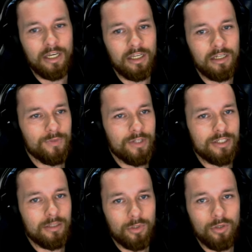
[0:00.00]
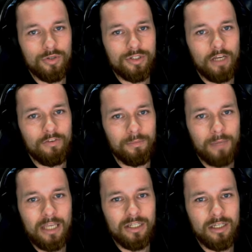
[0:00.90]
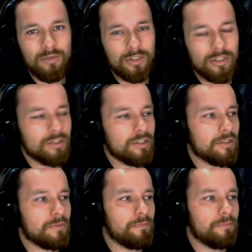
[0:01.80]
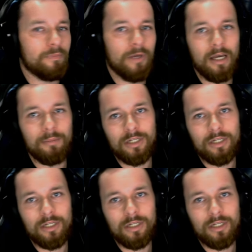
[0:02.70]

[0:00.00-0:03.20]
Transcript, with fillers: and there's some cool stuff at Pechey, which is just uh,